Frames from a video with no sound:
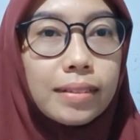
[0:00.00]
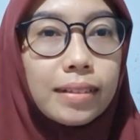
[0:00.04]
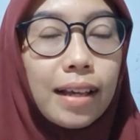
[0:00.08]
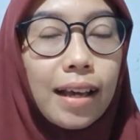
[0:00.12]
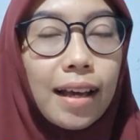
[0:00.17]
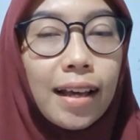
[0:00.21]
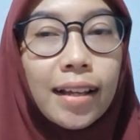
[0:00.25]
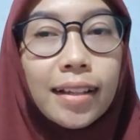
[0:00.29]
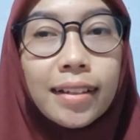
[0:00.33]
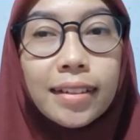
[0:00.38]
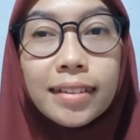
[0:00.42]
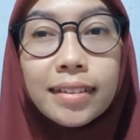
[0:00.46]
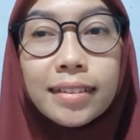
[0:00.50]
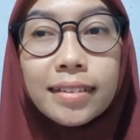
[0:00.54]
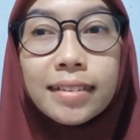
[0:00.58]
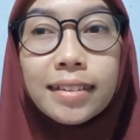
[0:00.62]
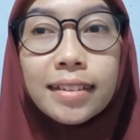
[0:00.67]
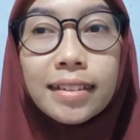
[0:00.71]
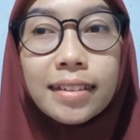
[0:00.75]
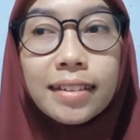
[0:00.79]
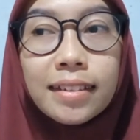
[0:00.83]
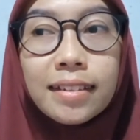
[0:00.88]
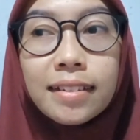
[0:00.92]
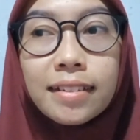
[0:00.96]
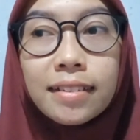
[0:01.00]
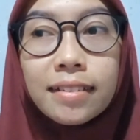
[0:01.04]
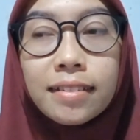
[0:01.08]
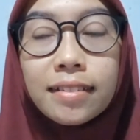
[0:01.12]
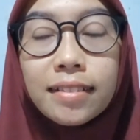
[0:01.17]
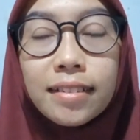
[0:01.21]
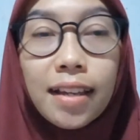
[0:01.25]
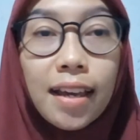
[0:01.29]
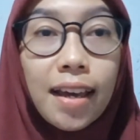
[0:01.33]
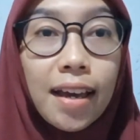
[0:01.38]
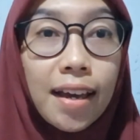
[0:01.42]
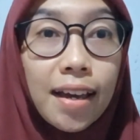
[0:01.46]
And
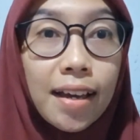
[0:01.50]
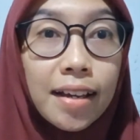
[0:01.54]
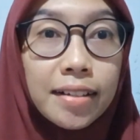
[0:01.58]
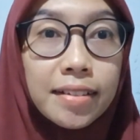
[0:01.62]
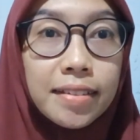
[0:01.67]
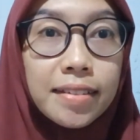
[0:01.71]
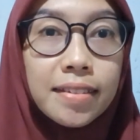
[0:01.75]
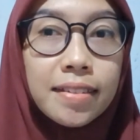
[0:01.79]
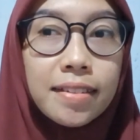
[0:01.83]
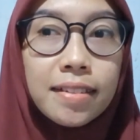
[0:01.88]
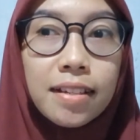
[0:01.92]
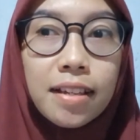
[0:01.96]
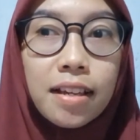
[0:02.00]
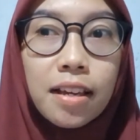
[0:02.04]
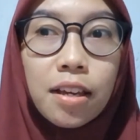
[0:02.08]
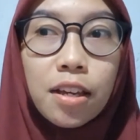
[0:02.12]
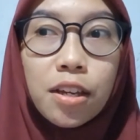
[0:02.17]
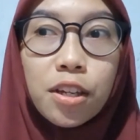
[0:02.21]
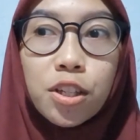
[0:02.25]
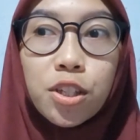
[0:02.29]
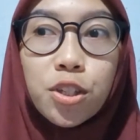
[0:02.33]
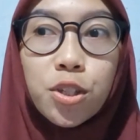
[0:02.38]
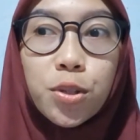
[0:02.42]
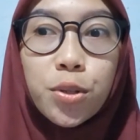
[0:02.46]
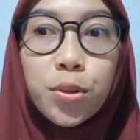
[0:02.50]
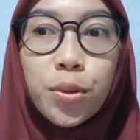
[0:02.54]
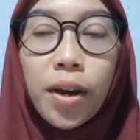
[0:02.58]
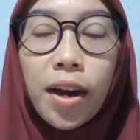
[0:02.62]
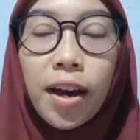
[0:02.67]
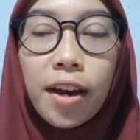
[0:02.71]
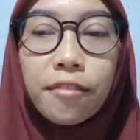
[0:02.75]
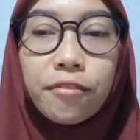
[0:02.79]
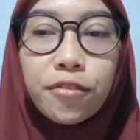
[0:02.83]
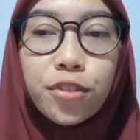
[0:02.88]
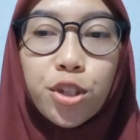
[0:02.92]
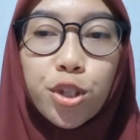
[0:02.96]
next, you
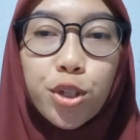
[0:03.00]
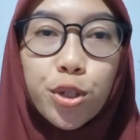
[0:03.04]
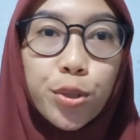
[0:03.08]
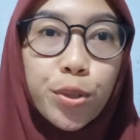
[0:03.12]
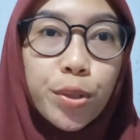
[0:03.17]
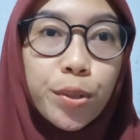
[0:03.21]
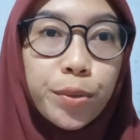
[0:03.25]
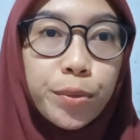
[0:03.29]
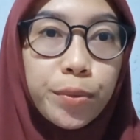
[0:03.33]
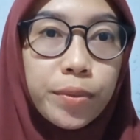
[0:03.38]
have to